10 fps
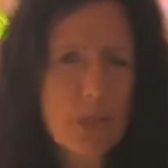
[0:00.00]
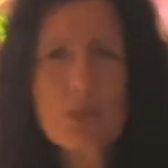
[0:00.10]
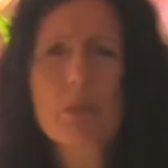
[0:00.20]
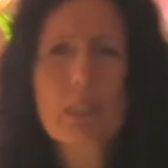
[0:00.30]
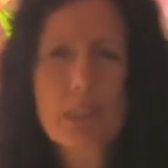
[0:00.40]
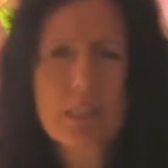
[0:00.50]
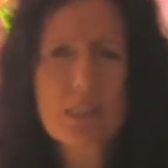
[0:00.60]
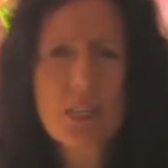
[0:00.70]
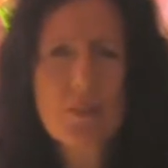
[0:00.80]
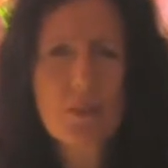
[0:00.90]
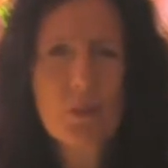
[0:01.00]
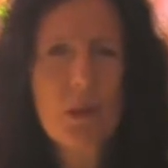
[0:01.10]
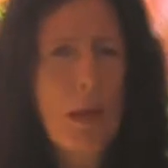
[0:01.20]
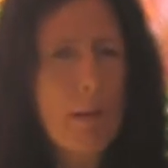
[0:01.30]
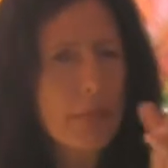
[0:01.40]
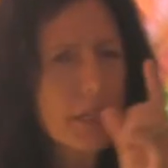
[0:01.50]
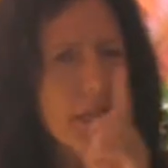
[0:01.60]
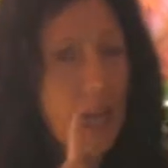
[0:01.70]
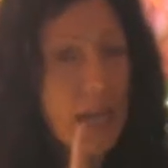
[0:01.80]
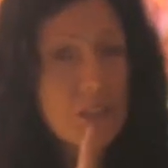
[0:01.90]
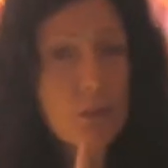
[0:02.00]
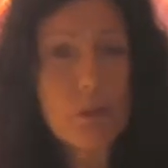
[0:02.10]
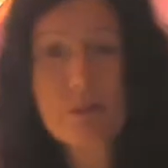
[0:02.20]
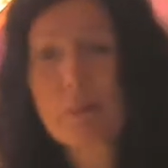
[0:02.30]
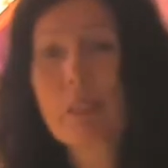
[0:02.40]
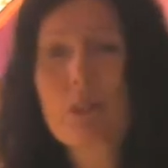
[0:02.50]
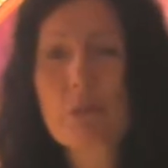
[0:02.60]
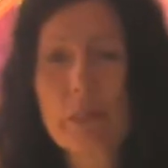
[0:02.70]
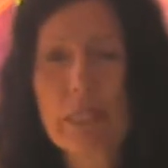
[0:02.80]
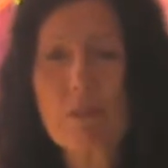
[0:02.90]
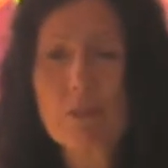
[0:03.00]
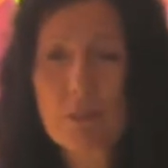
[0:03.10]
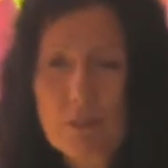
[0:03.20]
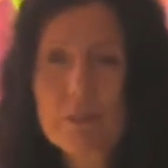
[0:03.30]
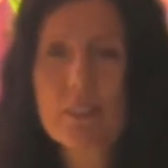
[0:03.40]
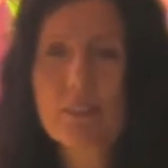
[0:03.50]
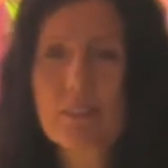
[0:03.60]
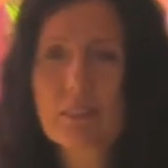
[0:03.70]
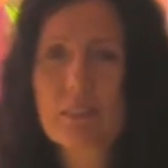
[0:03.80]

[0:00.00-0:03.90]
to be successful, but actually for me to be fulfilled.